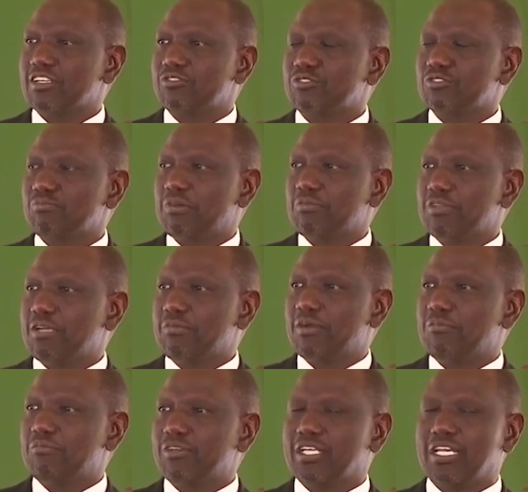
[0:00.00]
kusimamia
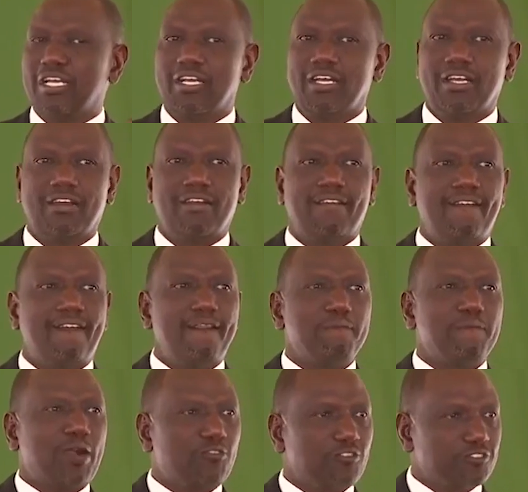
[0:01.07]
mambo ya
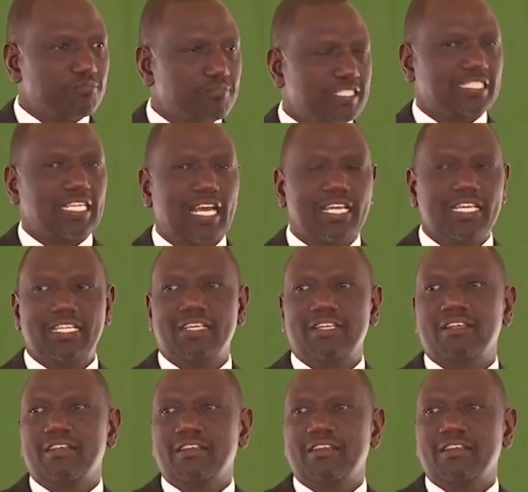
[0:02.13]
mahospitali,